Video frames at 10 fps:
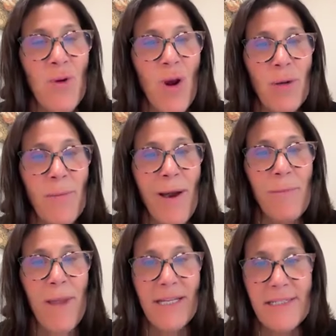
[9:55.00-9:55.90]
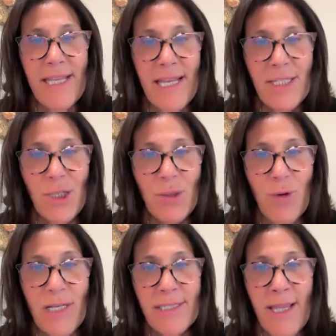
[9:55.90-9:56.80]
you wrote about meditation
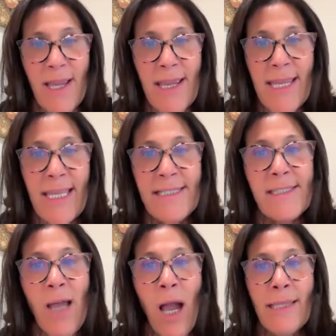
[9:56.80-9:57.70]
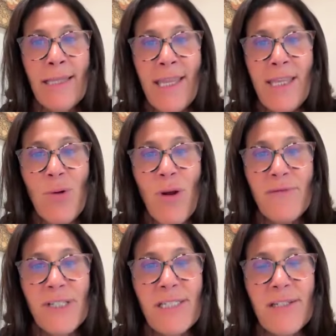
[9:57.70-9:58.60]
was it's not like you have
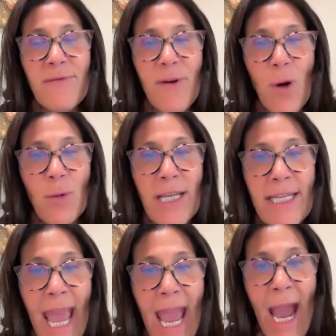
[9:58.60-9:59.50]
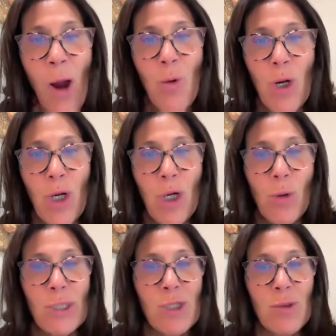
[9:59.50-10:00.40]
to devote an hour
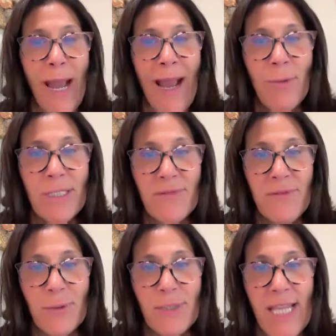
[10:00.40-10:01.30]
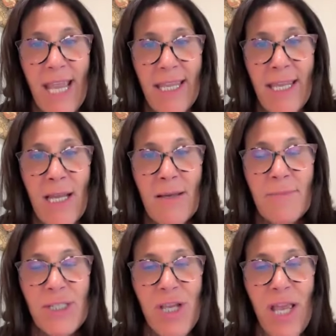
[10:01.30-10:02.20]
or two hours of your day.
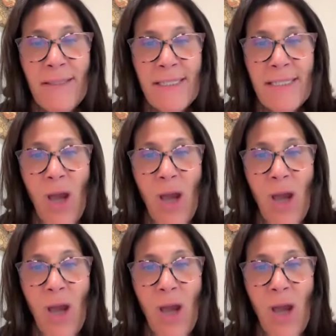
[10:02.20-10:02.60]
Michelle is